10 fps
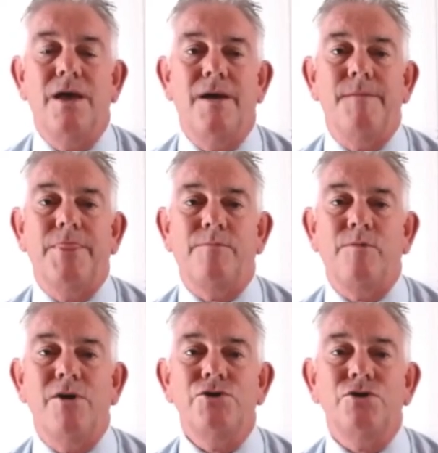
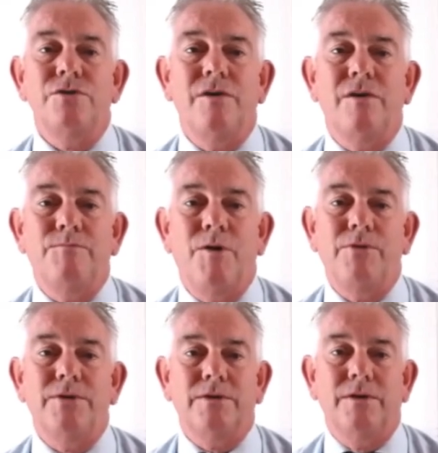promotion of
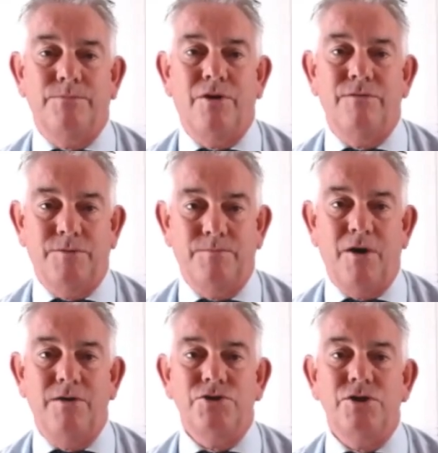public-private
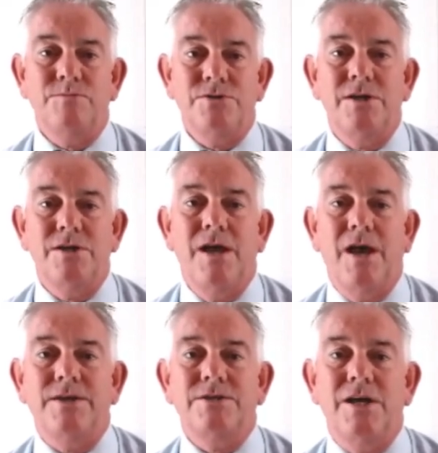partnerships, and
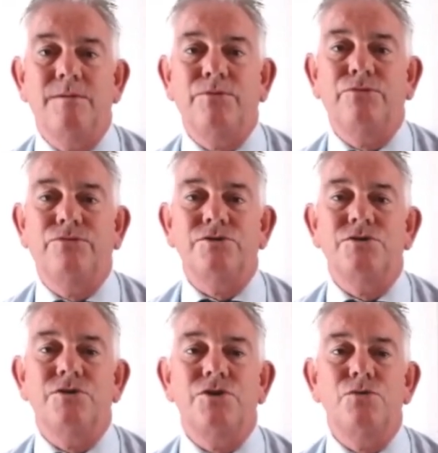examples such as
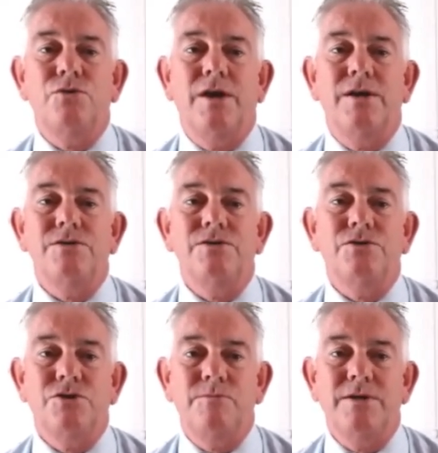the UK's
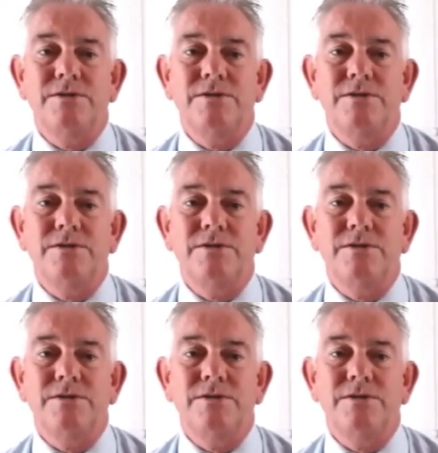Gimlet